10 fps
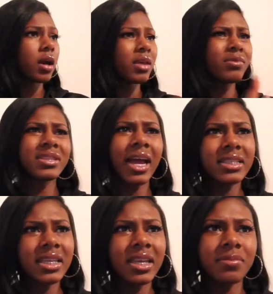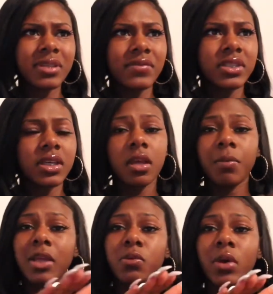He was 19, I'm 17.
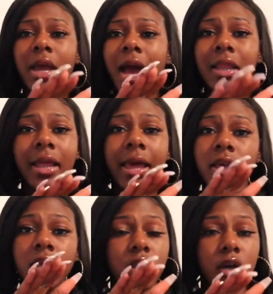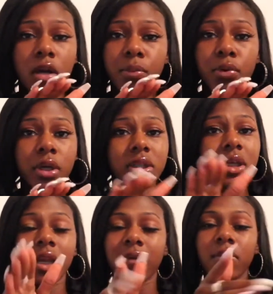By the way, I like younger boys.
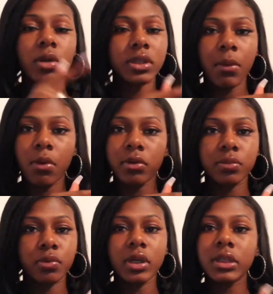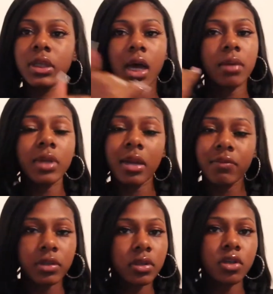It never works out with older boys. I'm not
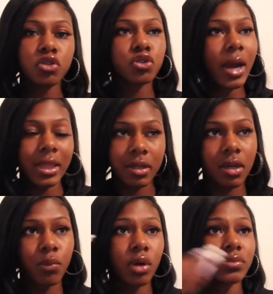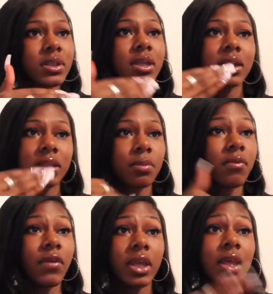even gonna try that anymore. I'm just gonna accept the
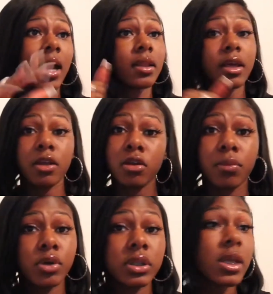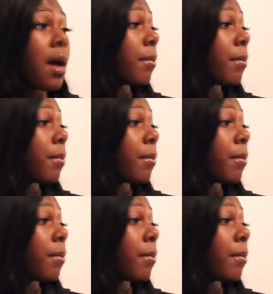fact that I like younger boys.